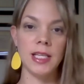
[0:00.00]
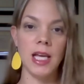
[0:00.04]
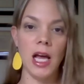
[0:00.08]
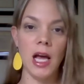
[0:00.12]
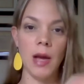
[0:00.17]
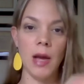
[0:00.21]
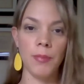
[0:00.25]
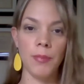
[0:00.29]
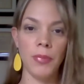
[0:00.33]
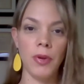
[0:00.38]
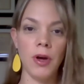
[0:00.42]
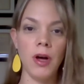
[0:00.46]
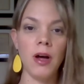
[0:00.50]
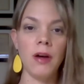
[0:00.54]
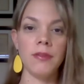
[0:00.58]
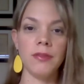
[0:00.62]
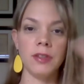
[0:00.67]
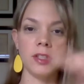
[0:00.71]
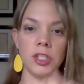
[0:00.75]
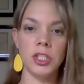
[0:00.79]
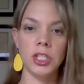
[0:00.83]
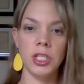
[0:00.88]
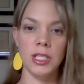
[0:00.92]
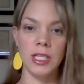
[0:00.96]
above
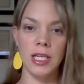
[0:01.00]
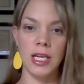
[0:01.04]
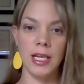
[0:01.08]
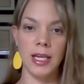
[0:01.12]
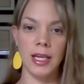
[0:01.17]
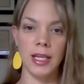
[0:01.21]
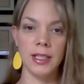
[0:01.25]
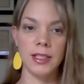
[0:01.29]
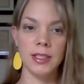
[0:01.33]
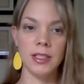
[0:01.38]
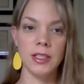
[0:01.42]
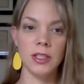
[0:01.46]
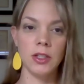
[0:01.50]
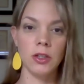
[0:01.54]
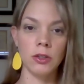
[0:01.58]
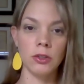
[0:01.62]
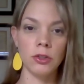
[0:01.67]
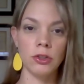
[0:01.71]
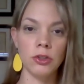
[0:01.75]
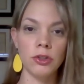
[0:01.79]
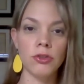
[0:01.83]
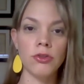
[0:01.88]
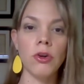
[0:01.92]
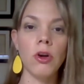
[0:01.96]
genetics,
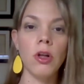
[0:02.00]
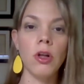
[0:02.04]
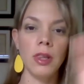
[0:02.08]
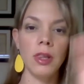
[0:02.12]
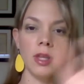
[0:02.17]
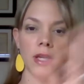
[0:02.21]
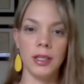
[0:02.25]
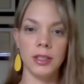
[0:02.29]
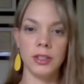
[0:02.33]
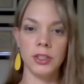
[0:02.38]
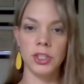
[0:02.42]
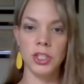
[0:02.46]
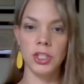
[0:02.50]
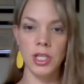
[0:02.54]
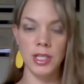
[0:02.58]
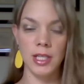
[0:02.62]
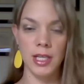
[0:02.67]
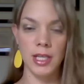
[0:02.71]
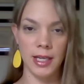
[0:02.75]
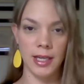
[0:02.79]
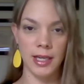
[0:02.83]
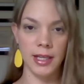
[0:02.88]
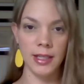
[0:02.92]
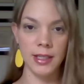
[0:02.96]
controlling
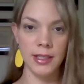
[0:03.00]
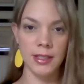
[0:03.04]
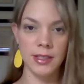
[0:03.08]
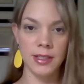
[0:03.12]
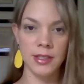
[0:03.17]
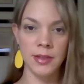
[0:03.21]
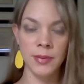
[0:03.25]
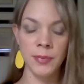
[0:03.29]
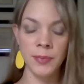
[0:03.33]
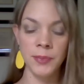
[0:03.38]
genetics,